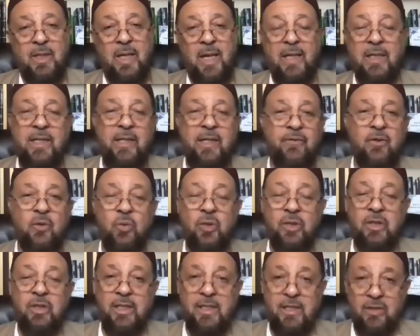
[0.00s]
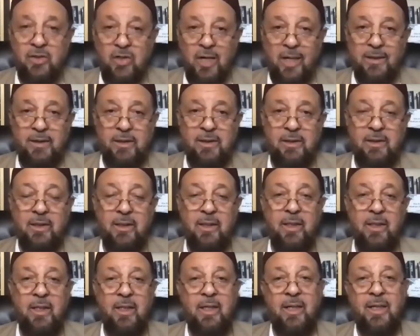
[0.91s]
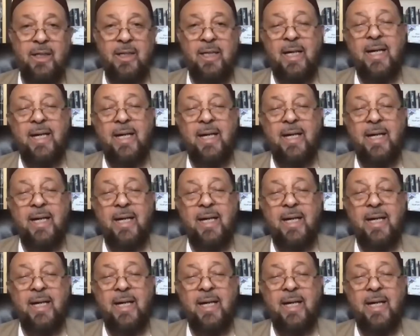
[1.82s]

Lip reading: I leave you with these thoughts and